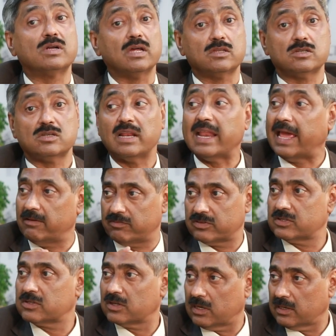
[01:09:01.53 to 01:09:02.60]
to touch
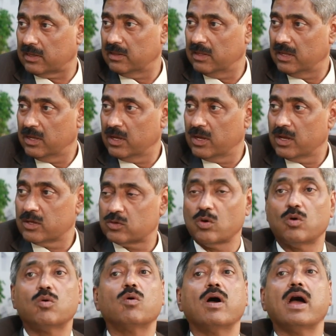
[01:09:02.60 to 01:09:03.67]
lives.
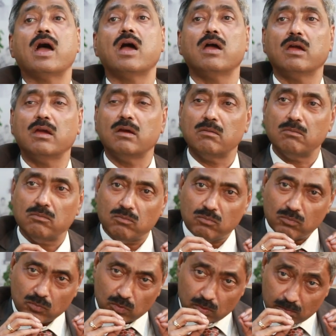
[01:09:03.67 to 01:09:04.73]
So
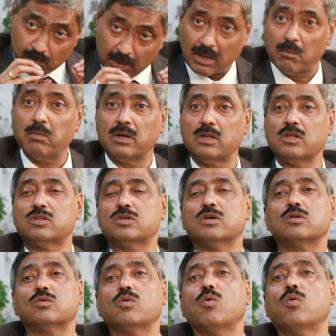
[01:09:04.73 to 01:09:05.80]
become a
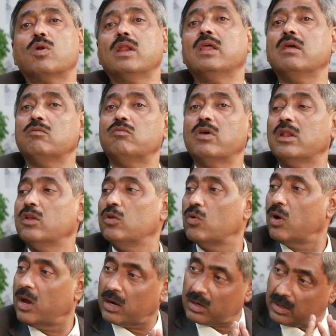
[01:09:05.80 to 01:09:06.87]
teacher only when
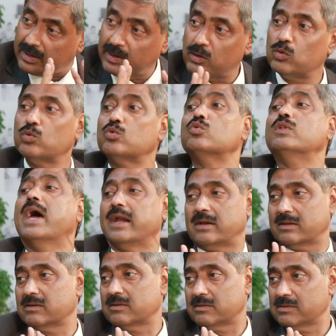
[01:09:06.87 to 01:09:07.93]
you are ready to do that.
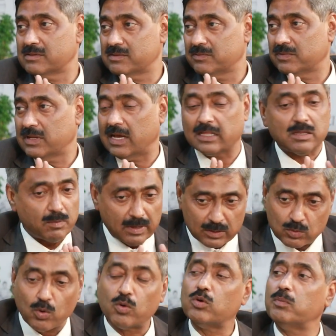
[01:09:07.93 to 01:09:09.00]

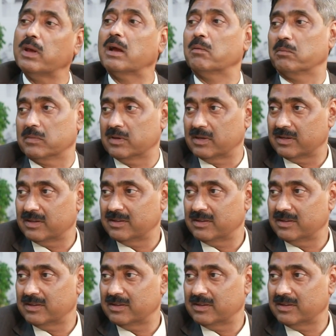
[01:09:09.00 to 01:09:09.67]
Otherwise, don't become.